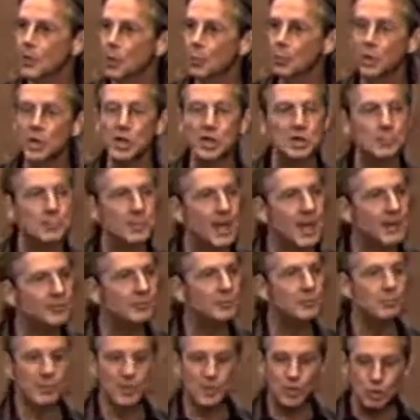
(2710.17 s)
We need to be out
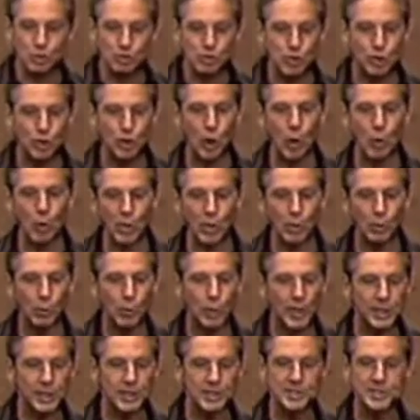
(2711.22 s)
there and be those glowing
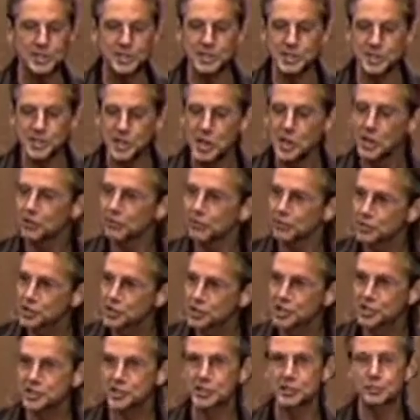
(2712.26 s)
witnesses for
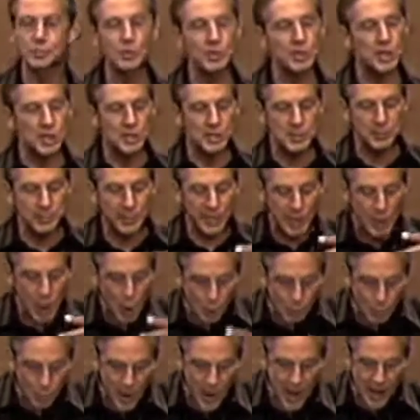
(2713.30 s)
Jesus. We need to be
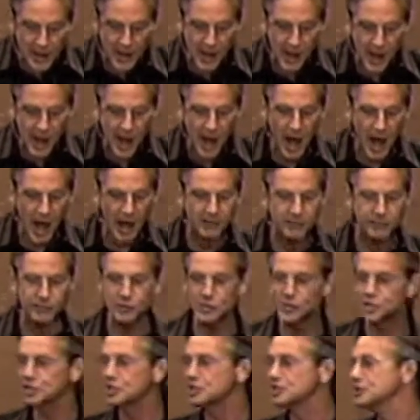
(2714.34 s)
red hot
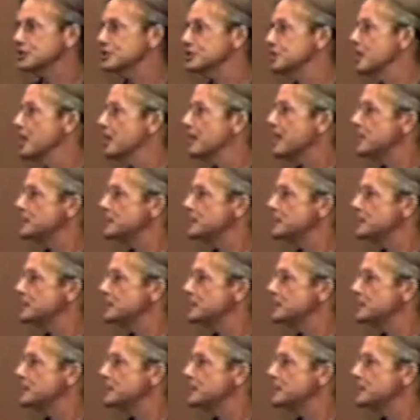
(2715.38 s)
for Jesus.